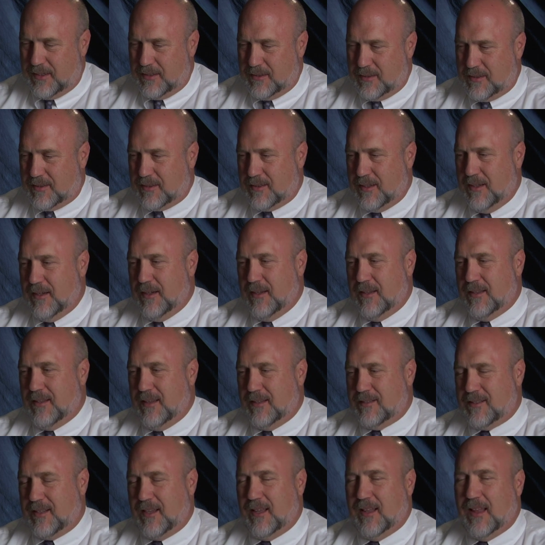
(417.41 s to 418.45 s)
Is
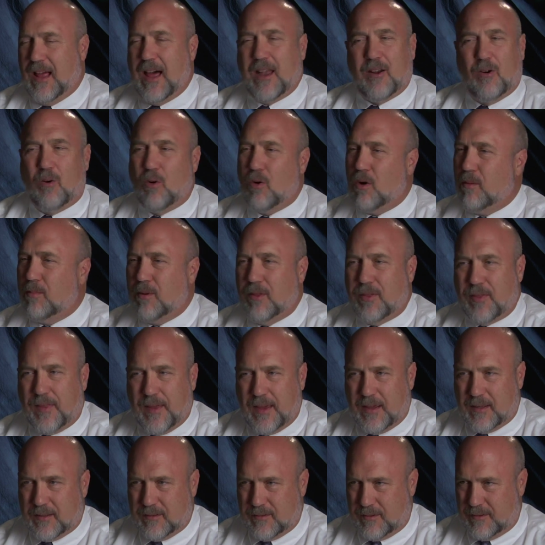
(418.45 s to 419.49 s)
they see a lot of horrible
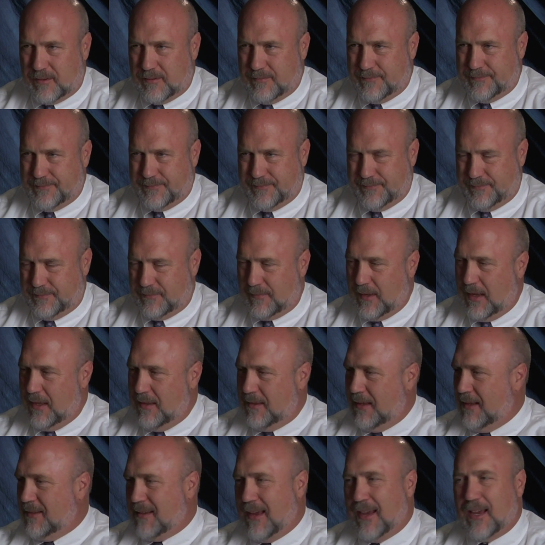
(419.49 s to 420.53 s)
things,
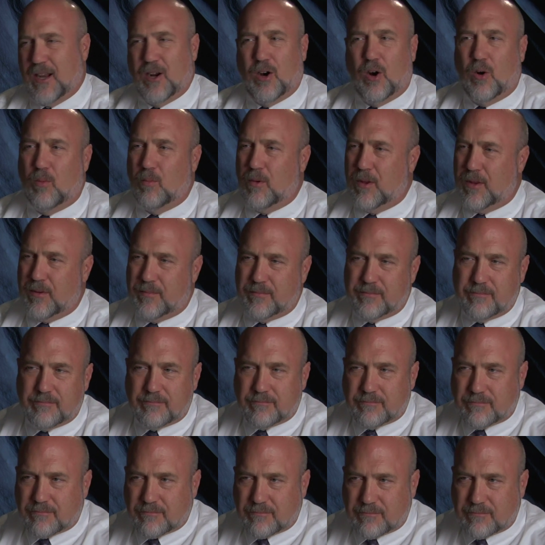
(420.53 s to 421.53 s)
and they take it home with them,